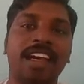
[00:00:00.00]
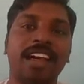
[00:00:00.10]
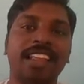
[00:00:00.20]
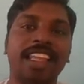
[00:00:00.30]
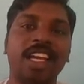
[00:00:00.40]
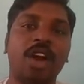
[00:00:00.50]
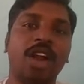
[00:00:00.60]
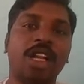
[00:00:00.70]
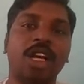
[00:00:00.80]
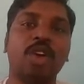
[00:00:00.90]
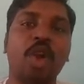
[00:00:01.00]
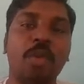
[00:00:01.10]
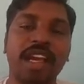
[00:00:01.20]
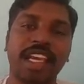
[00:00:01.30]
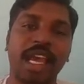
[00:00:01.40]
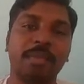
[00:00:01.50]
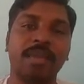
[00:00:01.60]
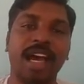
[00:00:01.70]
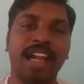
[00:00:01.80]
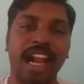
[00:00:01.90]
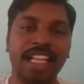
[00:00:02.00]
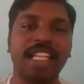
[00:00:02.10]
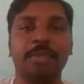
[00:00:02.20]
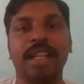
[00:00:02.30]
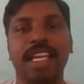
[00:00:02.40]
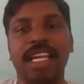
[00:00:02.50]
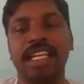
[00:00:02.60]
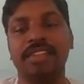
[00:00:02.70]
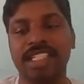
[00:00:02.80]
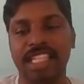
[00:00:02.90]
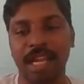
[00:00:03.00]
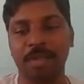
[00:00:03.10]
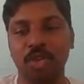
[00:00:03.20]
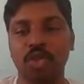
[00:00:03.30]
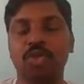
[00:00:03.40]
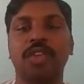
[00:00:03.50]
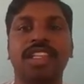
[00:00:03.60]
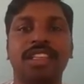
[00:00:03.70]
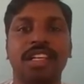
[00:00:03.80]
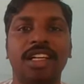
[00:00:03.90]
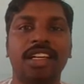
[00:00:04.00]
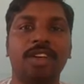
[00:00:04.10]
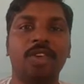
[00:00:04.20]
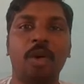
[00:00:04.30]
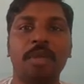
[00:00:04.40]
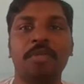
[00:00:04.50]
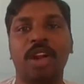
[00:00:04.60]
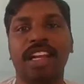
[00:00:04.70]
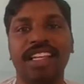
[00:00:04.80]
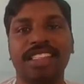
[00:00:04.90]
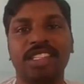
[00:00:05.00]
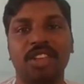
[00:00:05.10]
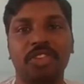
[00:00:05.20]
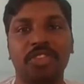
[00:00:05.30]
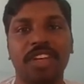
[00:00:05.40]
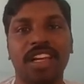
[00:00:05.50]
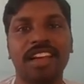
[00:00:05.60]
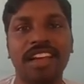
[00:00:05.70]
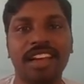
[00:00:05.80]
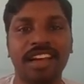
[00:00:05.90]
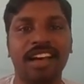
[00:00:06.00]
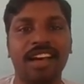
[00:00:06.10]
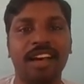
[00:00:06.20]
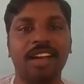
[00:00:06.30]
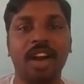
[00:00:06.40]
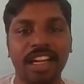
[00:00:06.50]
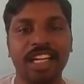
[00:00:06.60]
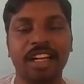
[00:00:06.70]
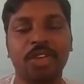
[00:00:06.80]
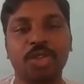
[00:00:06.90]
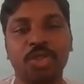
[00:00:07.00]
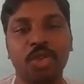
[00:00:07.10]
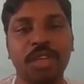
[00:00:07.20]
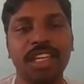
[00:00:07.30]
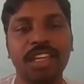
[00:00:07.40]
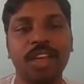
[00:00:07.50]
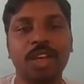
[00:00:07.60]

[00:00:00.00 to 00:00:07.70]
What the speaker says: thing called Chroma Cam and another plugin which can be used with Open Broadcaster software got introduced to me.